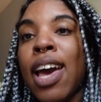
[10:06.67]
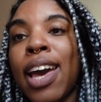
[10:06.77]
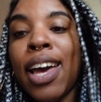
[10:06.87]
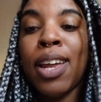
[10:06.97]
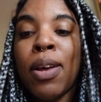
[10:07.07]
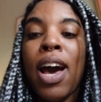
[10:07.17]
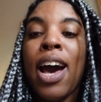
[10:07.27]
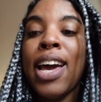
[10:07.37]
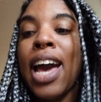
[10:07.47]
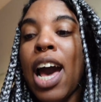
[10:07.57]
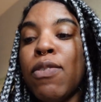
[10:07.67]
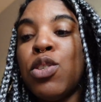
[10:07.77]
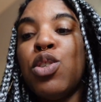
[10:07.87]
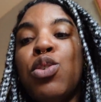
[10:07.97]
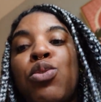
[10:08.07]
And I have
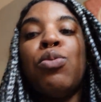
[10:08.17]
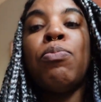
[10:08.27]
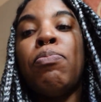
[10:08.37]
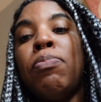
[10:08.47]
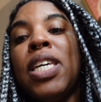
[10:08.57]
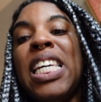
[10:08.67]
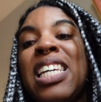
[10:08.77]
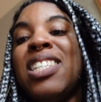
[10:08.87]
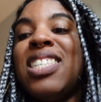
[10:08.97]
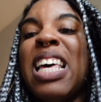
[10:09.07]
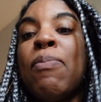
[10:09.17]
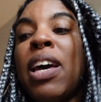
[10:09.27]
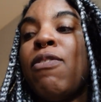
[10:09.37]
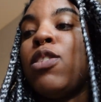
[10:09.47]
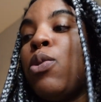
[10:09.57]
to be
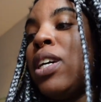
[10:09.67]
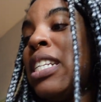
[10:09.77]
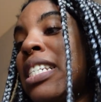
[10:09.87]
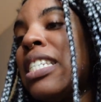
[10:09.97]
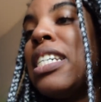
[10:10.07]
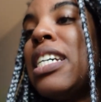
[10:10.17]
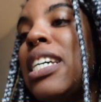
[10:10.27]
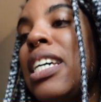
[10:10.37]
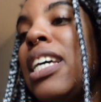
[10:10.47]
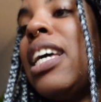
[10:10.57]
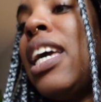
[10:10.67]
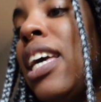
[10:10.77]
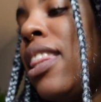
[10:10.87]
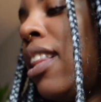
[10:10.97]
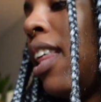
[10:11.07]
semi-fluent
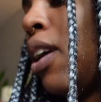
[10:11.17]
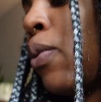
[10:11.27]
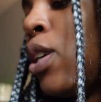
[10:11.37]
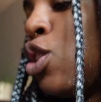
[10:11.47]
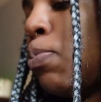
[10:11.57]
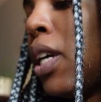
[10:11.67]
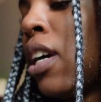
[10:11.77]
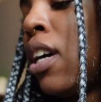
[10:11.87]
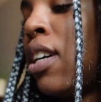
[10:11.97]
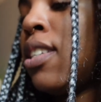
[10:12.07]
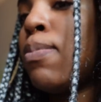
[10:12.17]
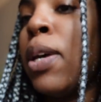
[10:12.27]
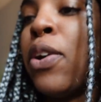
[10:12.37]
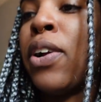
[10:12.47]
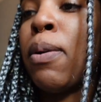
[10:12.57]
in the language because
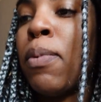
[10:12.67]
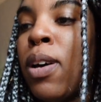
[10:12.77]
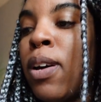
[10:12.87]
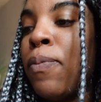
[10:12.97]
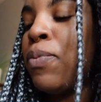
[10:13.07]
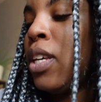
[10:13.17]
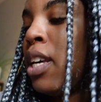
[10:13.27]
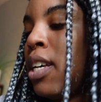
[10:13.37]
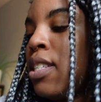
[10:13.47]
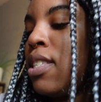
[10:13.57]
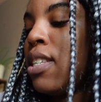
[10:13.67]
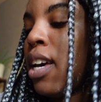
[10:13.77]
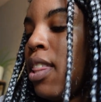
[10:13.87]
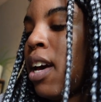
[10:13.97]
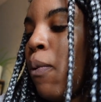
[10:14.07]
my grandma
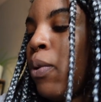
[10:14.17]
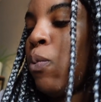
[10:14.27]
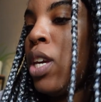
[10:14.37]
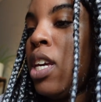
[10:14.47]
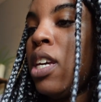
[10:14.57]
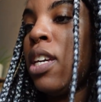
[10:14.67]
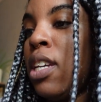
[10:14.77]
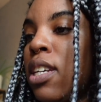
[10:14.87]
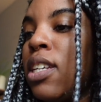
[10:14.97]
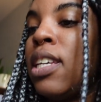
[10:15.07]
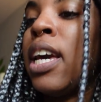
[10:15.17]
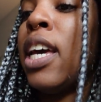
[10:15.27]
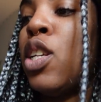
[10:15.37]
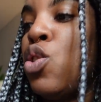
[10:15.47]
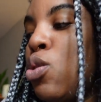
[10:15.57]
said that when we
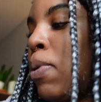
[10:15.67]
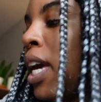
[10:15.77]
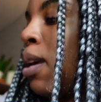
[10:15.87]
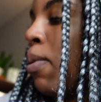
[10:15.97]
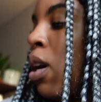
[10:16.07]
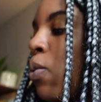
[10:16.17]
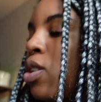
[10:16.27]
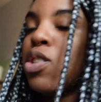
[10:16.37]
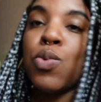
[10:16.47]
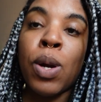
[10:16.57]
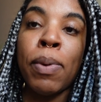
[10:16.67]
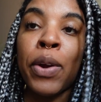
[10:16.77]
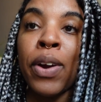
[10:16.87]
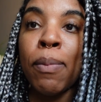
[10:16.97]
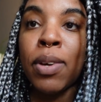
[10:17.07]
get into Panama, which is where my
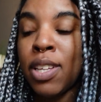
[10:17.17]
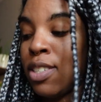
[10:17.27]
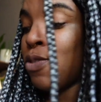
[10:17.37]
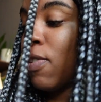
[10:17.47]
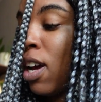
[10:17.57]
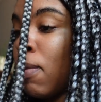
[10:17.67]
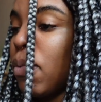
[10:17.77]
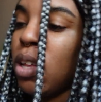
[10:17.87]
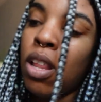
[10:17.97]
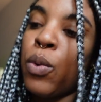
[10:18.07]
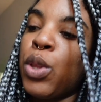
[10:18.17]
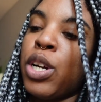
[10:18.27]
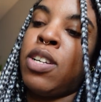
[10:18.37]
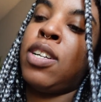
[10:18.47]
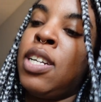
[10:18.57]
grandma is from, along with
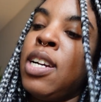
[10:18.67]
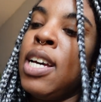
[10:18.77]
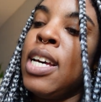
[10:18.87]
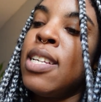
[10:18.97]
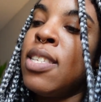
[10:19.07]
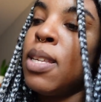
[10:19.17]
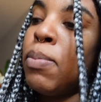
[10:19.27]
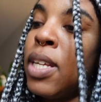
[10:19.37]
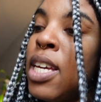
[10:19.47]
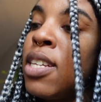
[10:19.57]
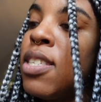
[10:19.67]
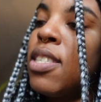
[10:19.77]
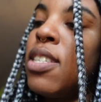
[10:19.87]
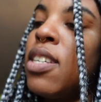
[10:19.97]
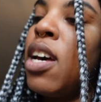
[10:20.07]
her
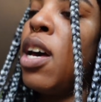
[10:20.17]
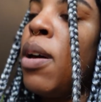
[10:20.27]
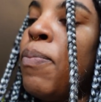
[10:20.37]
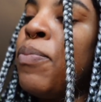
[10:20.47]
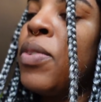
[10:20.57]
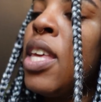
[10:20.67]
siblings, um,